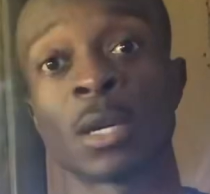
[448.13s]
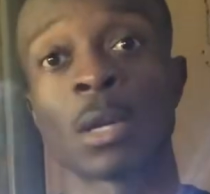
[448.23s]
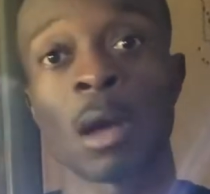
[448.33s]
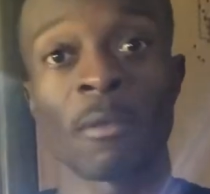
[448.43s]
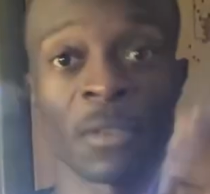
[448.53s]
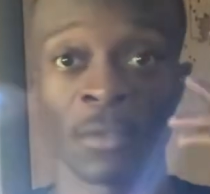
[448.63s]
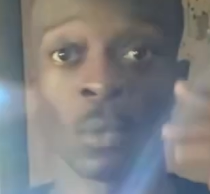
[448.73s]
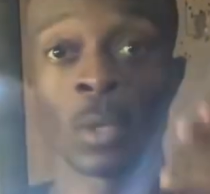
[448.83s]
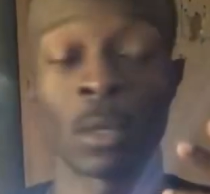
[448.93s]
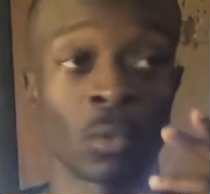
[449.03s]
it off, if
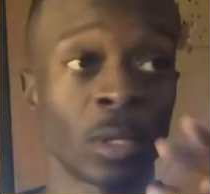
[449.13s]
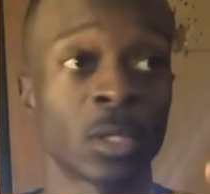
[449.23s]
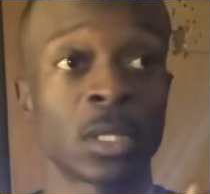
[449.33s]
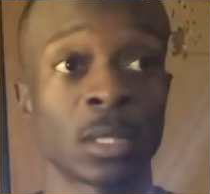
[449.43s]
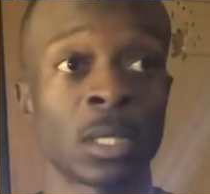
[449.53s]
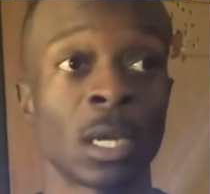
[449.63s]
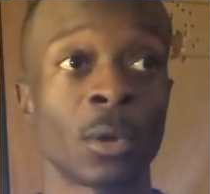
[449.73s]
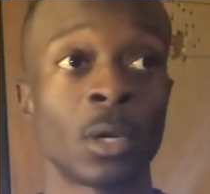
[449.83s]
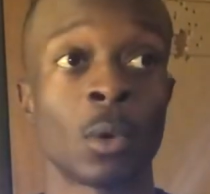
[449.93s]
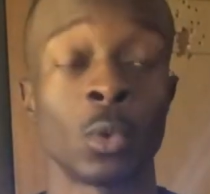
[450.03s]
you're in a real
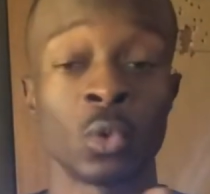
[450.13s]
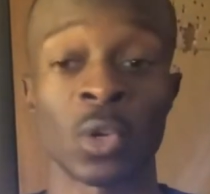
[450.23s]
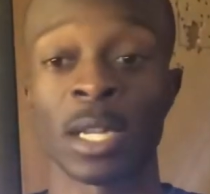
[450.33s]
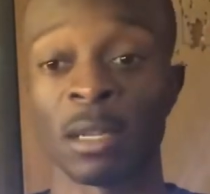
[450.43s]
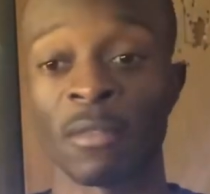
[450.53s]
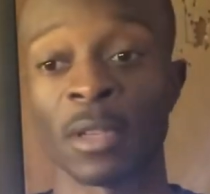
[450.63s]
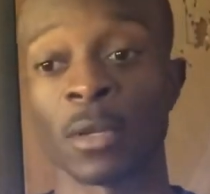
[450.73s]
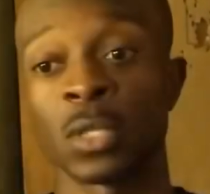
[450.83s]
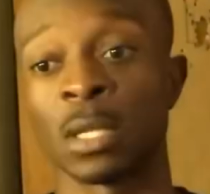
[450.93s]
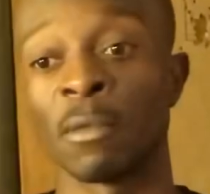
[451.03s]
scenario where you're trying to defend
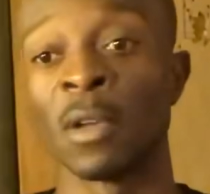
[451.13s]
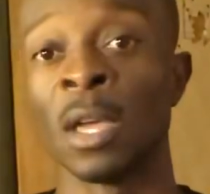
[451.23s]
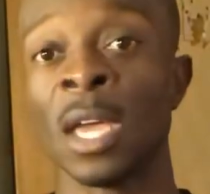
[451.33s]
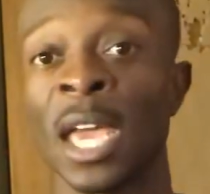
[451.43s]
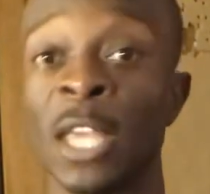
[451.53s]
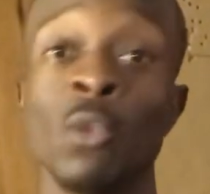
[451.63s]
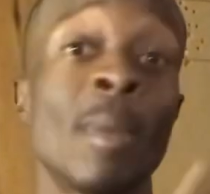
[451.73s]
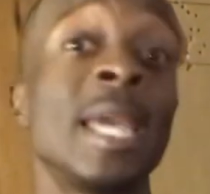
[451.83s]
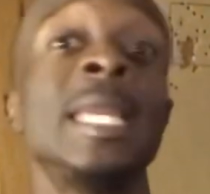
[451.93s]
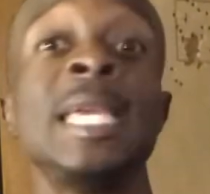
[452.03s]
yourself and you
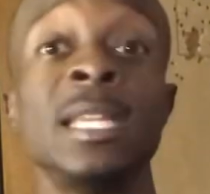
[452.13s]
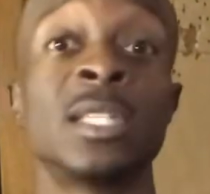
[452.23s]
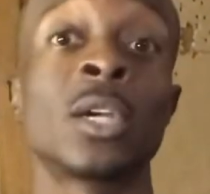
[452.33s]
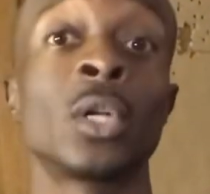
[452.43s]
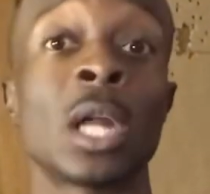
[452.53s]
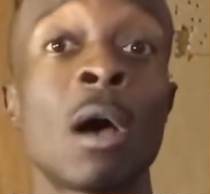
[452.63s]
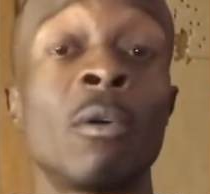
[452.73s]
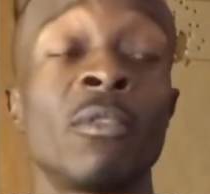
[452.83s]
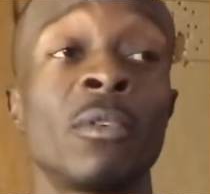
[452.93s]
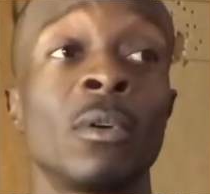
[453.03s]
might need to turn it
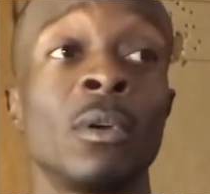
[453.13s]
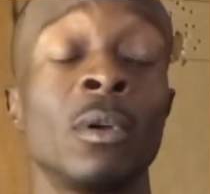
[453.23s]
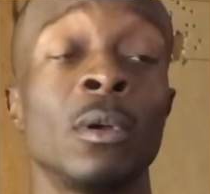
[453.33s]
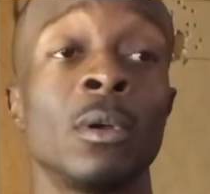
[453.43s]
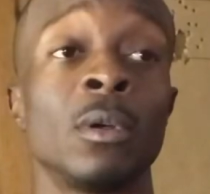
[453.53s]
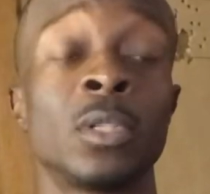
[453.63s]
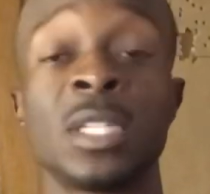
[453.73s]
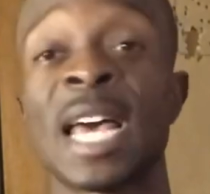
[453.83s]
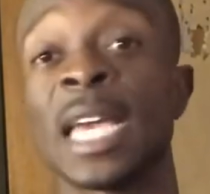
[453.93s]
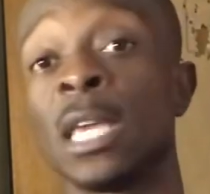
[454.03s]
off to
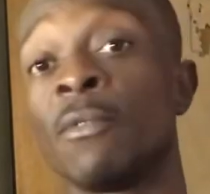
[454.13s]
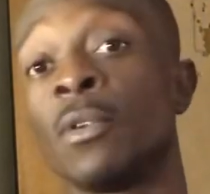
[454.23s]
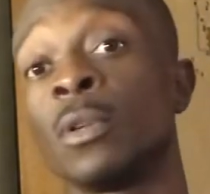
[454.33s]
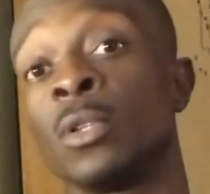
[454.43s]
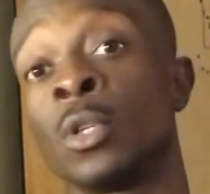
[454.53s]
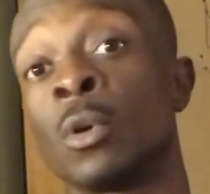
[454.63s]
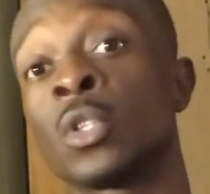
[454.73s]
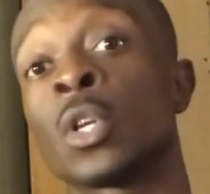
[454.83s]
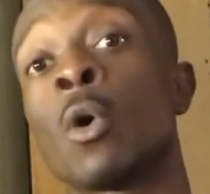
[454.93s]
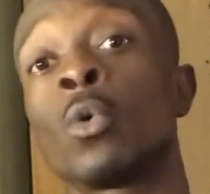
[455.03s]
not give your
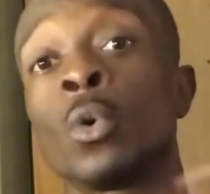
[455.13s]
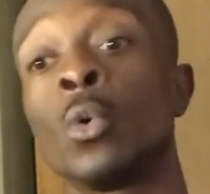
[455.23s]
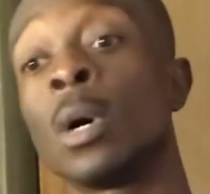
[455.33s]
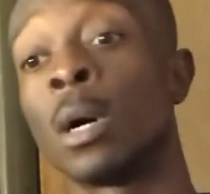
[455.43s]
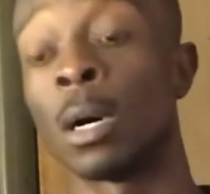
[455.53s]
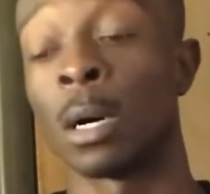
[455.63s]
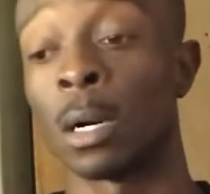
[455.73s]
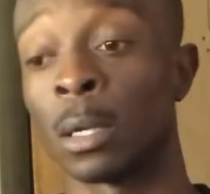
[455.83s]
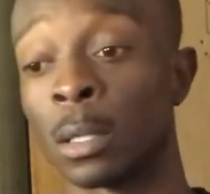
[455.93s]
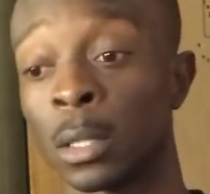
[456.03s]
total
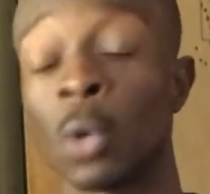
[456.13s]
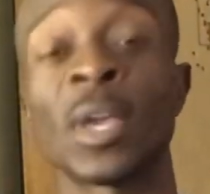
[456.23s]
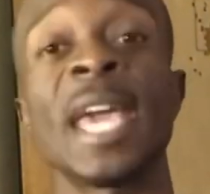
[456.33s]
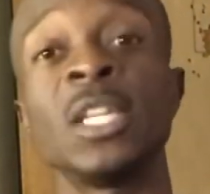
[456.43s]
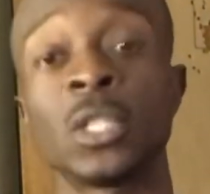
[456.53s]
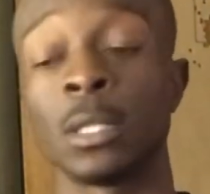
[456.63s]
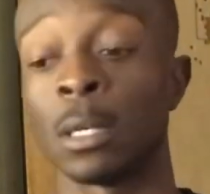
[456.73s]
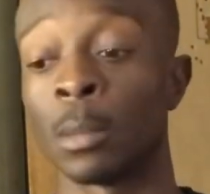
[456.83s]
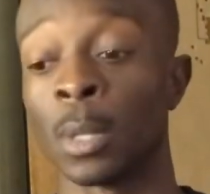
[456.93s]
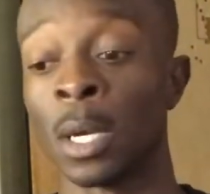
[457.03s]
location
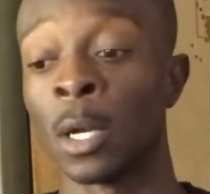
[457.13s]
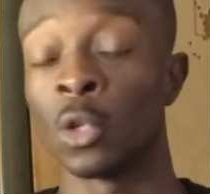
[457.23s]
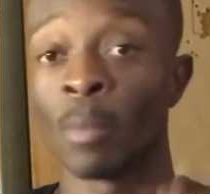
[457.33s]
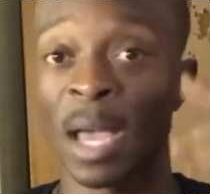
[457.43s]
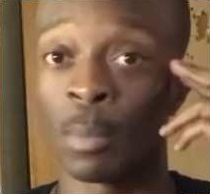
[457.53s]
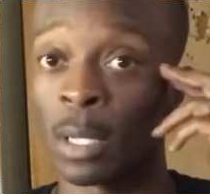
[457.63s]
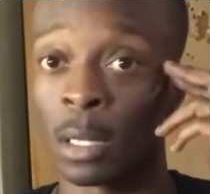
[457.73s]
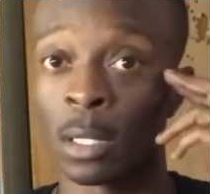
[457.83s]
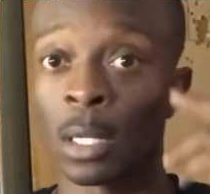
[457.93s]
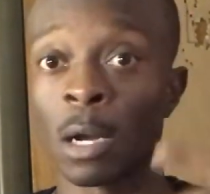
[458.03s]
up, you might be a
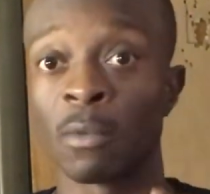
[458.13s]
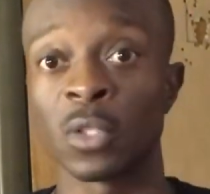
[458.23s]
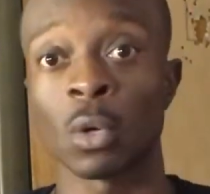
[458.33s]
little nervous. So